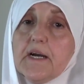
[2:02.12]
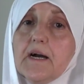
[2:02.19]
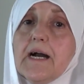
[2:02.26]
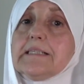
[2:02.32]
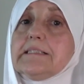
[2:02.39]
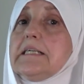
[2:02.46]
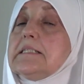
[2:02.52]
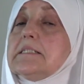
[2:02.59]
the
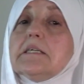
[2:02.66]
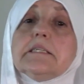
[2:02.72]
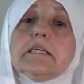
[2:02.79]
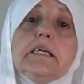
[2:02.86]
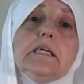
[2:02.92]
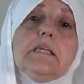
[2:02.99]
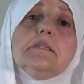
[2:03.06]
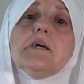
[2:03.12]
height, He said,
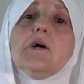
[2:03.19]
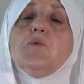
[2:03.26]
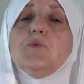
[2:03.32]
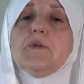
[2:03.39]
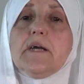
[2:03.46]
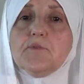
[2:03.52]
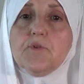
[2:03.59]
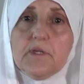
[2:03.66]
Innahu
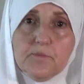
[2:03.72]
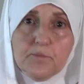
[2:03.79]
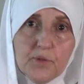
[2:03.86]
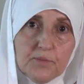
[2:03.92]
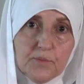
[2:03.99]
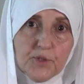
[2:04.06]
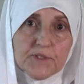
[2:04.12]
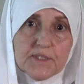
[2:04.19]
la yuhibbu
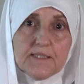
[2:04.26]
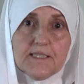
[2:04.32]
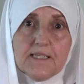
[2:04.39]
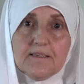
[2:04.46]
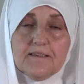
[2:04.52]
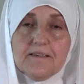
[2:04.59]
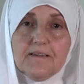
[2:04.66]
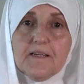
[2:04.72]
al-mu'tadin,
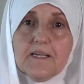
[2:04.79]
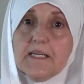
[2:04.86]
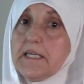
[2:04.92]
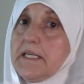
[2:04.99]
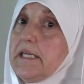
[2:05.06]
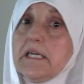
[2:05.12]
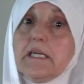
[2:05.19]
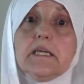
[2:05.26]

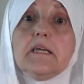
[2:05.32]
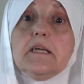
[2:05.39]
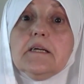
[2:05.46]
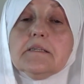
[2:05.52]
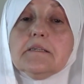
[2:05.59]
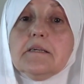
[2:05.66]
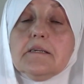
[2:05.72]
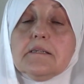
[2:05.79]
He
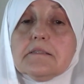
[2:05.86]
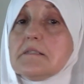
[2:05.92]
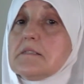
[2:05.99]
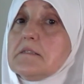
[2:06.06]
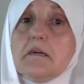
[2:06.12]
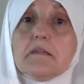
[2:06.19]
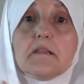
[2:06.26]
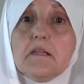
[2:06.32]
does
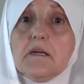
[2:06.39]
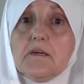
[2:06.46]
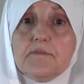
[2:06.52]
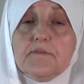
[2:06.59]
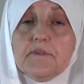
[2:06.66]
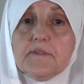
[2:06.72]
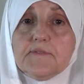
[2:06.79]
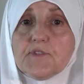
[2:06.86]
not
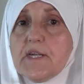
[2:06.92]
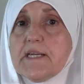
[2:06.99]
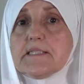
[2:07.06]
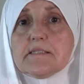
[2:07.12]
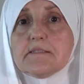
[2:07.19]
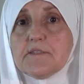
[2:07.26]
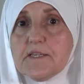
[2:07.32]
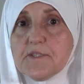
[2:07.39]
love
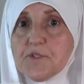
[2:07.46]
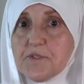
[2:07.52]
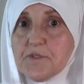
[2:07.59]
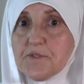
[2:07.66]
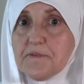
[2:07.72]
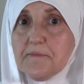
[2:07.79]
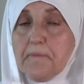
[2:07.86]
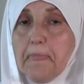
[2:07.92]

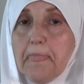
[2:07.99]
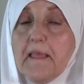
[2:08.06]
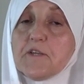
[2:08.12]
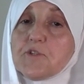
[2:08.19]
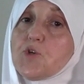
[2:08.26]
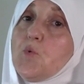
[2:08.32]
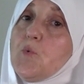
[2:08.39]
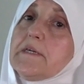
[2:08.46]
transgressors.
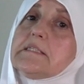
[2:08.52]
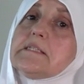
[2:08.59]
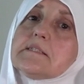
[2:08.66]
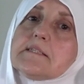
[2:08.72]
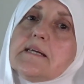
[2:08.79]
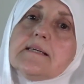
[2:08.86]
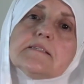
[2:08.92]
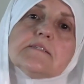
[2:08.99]
So what is
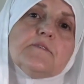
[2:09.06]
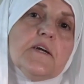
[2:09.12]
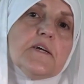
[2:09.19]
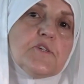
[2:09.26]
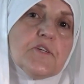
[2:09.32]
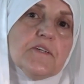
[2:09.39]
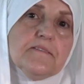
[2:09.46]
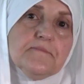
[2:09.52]

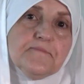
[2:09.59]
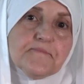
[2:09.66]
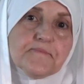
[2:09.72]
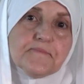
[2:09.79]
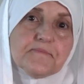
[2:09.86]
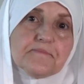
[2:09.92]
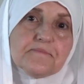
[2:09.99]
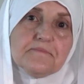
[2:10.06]
transgression?
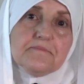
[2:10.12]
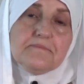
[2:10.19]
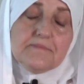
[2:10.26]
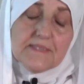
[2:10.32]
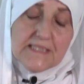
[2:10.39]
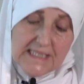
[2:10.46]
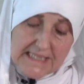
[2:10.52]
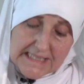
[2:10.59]

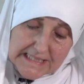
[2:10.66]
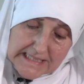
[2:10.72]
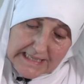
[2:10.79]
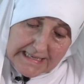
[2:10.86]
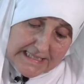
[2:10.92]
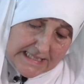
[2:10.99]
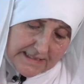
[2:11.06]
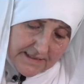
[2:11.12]

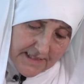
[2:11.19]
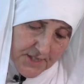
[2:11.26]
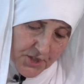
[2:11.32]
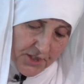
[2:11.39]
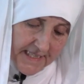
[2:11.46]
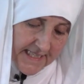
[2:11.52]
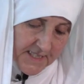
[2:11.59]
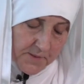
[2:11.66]

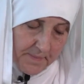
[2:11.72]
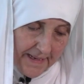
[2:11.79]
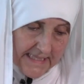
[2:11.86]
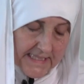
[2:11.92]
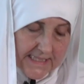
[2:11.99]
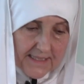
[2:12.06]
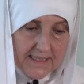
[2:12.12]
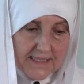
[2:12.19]
Transgression is
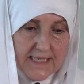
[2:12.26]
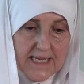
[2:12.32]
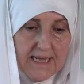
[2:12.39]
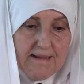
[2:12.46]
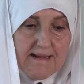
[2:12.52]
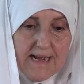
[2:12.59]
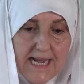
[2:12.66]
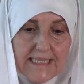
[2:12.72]
basically
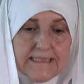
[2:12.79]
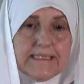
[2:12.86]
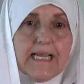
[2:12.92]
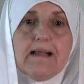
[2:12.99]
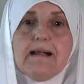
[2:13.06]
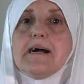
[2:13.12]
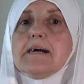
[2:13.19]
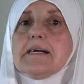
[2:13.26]
an
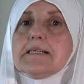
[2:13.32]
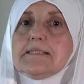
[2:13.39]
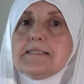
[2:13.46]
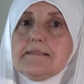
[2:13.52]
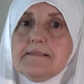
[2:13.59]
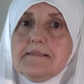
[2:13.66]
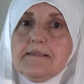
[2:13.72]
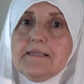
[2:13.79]
act,
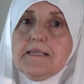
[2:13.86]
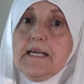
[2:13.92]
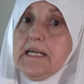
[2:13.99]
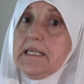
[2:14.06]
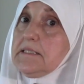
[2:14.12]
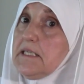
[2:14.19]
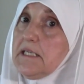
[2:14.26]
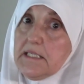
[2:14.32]
a
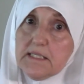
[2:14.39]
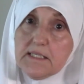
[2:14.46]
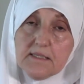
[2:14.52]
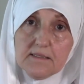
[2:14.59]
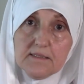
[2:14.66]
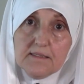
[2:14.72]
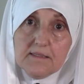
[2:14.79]
deed,